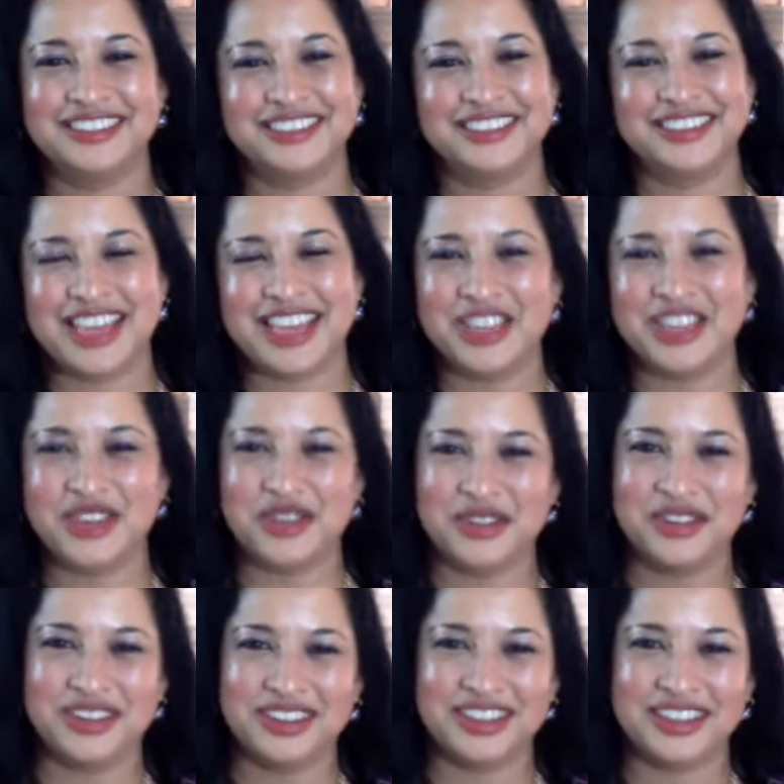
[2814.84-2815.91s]
thank you.
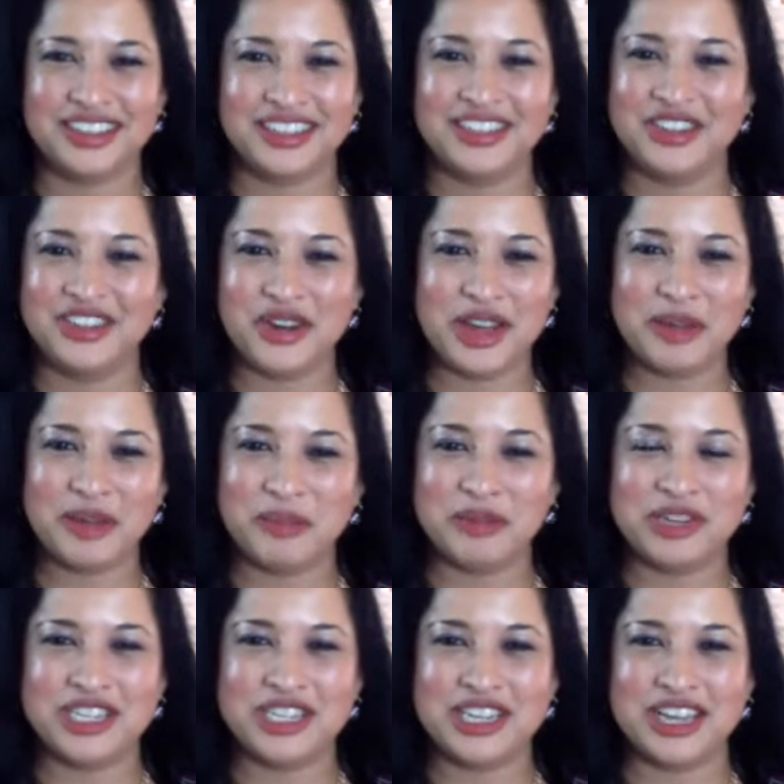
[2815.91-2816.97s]
I
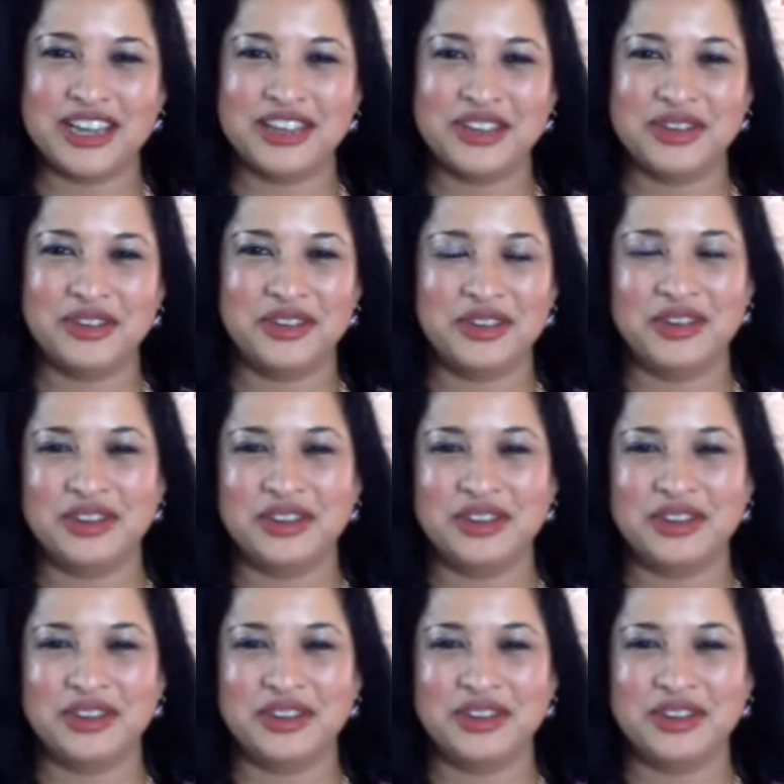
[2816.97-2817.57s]
appreciate you.